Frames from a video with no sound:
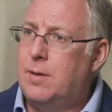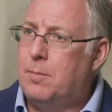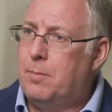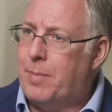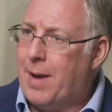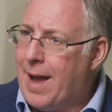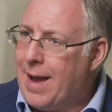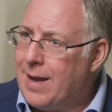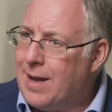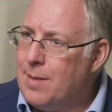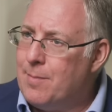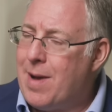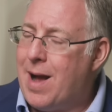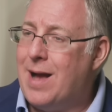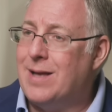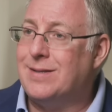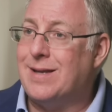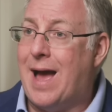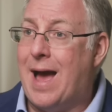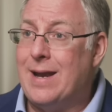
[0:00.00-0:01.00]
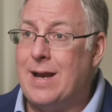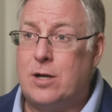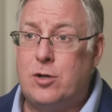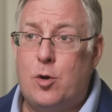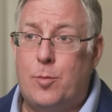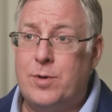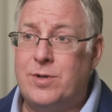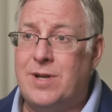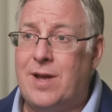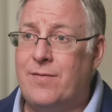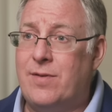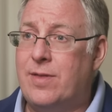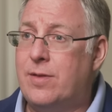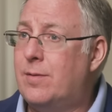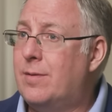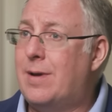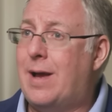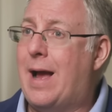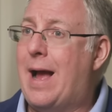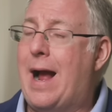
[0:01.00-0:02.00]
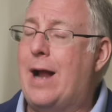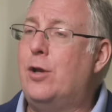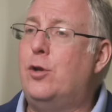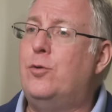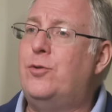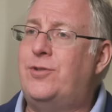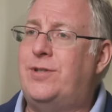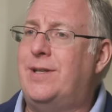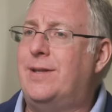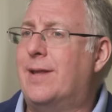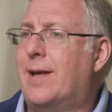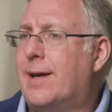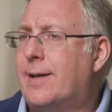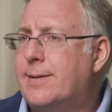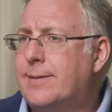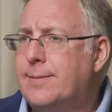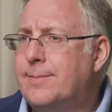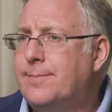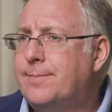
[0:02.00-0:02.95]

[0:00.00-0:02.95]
by Hamas on October 7th? How do you see that?